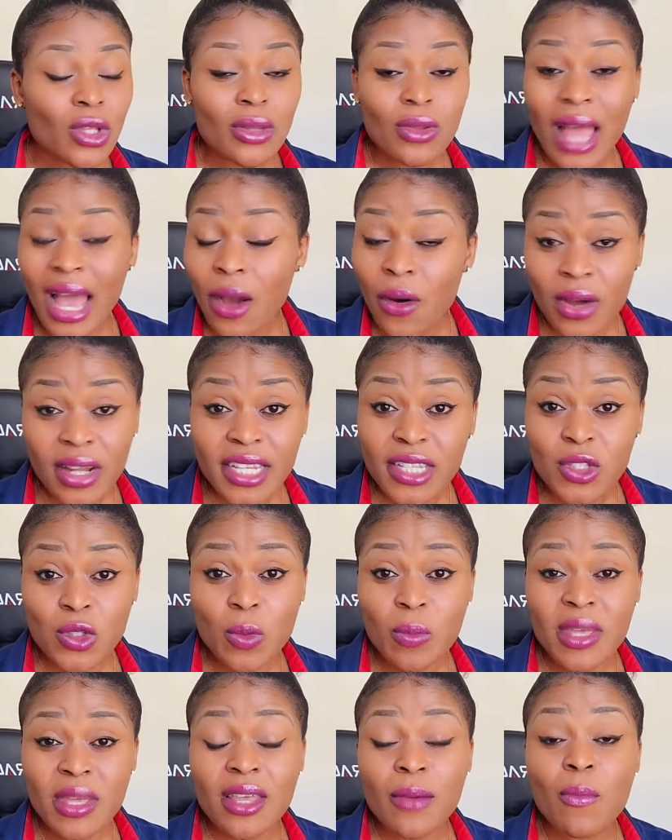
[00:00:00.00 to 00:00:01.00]
according to
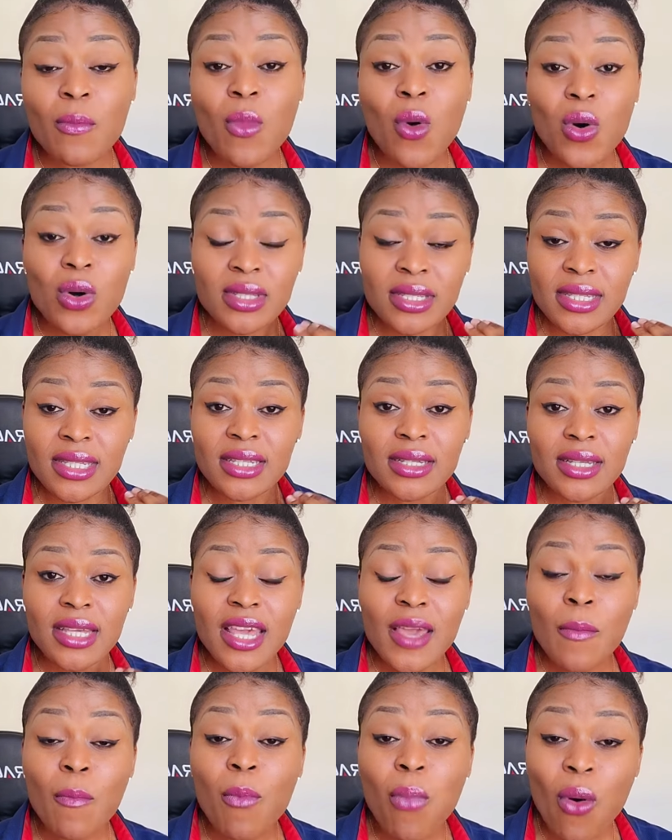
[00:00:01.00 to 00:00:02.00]
me, the most
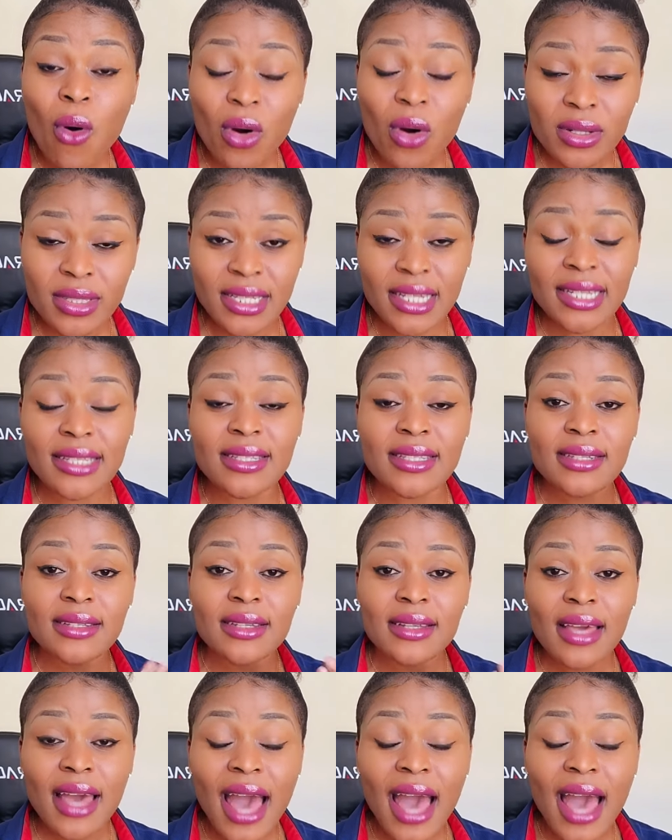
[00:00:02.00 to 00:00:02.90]
important